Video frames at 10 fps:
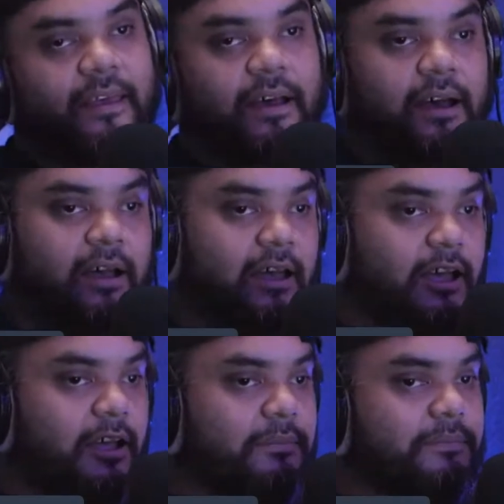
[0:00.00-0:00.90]

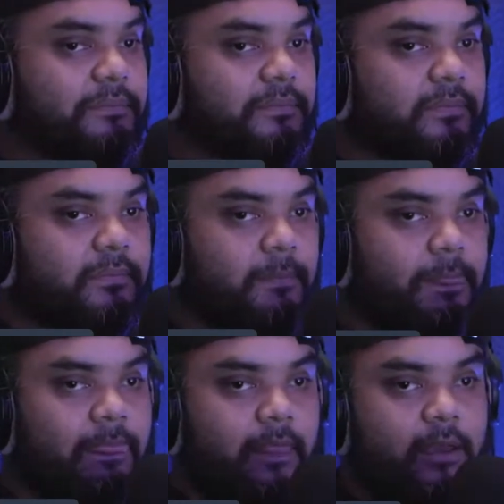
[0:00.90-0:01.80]
Um,
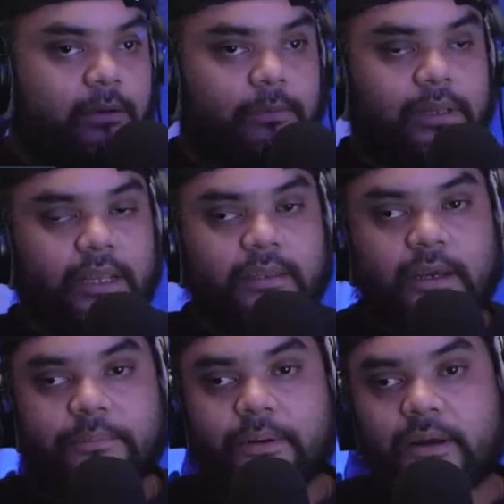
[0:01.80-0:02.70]
we linked
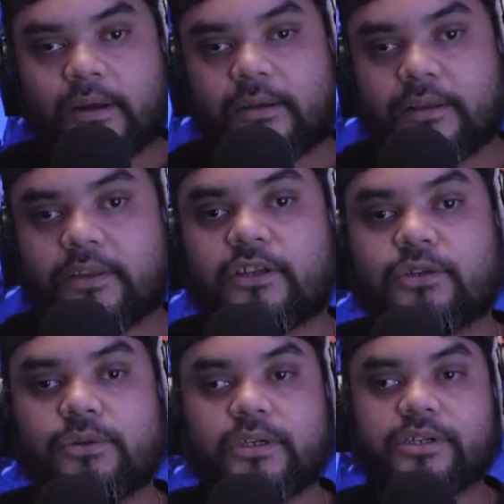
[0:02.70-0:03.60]
up I think
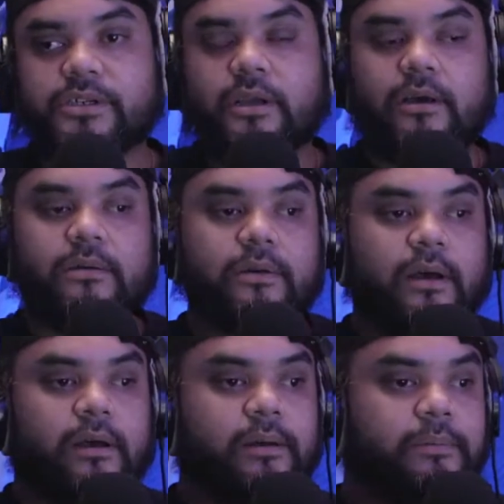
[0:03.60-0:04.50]
2 years ago.
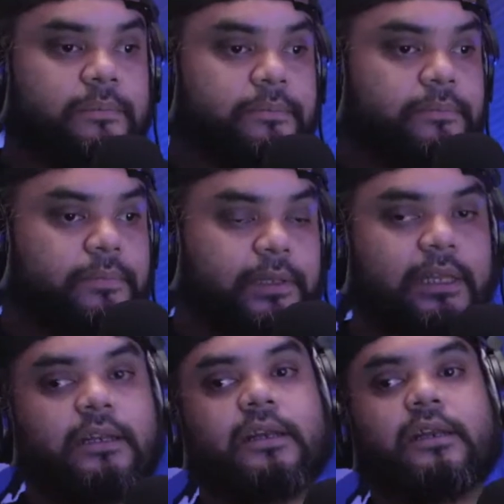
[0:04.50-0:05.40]

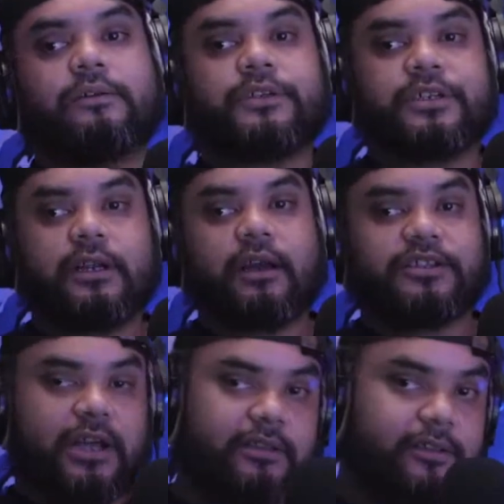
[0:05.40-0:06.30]
Lena, she
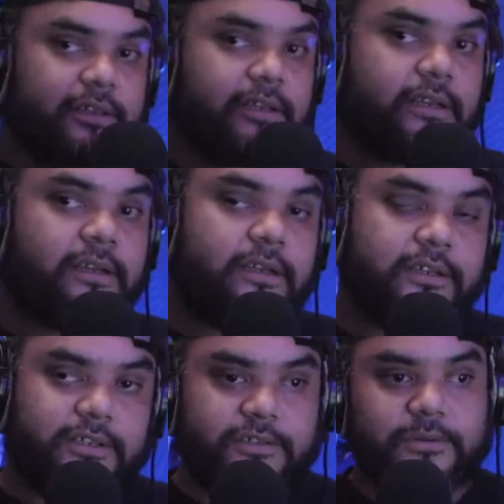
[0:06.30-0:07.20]
shout out to Lena.
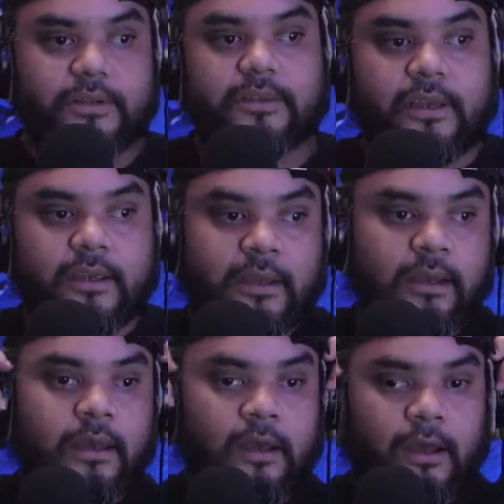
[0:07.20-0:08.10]
She's doing her thing.
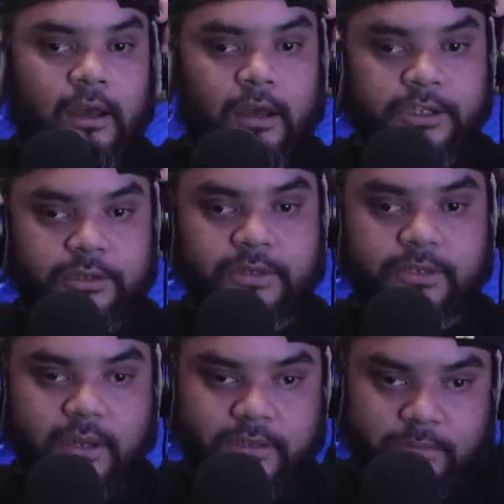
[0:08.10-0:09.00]
She reached
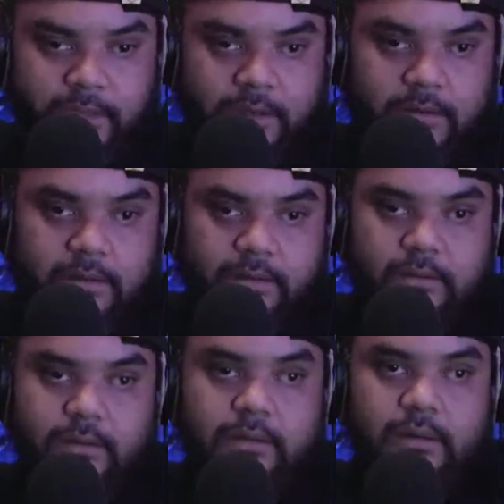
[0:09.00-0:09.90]
out to me on
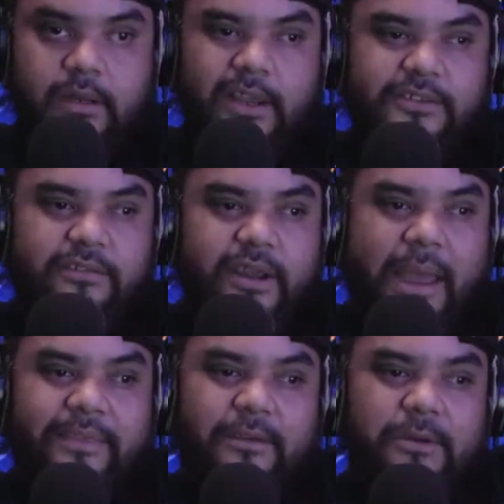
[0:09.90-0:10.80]
Instagram.
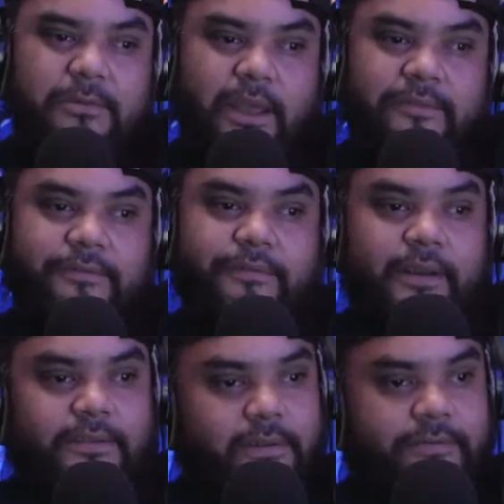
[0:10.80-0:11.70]
I think we were like
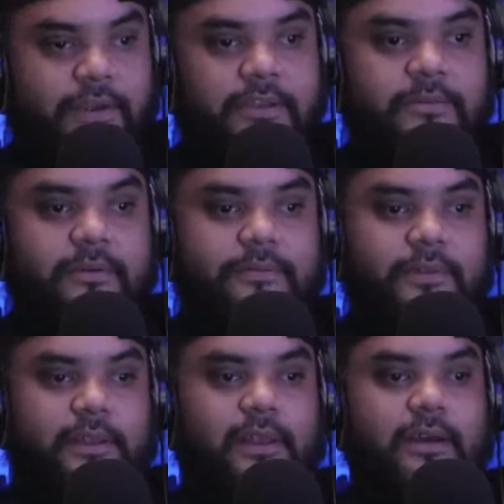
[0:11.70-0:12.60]
friends on Facebook
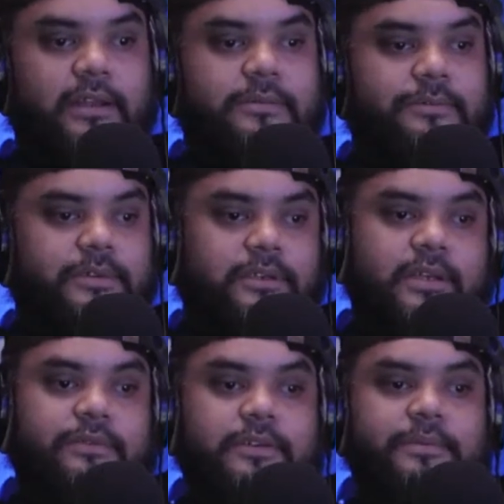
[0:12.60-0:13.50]
for the longest, but we just
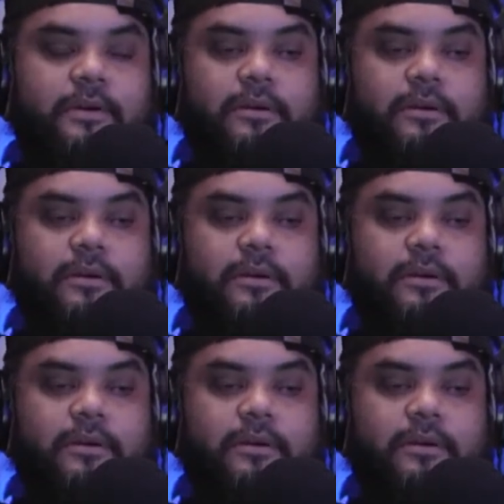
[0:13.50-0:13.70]
never spoke.